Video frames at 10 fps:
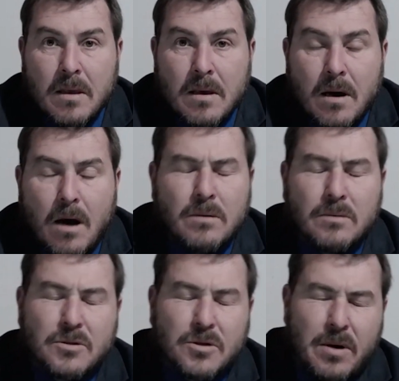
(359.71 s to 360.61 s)
Oh,
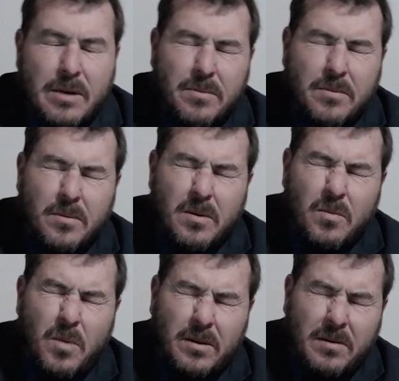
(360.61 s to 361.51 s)
sorry.
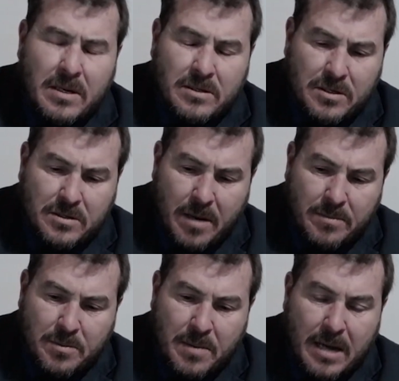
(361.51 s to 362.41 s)
One thing has just come to
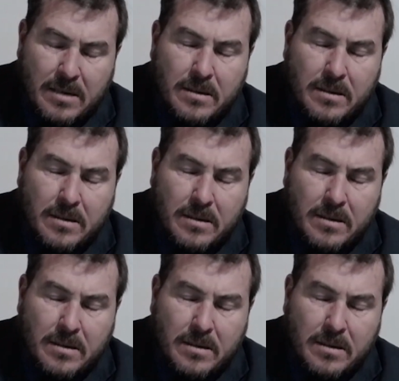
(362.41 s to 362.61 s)
mind.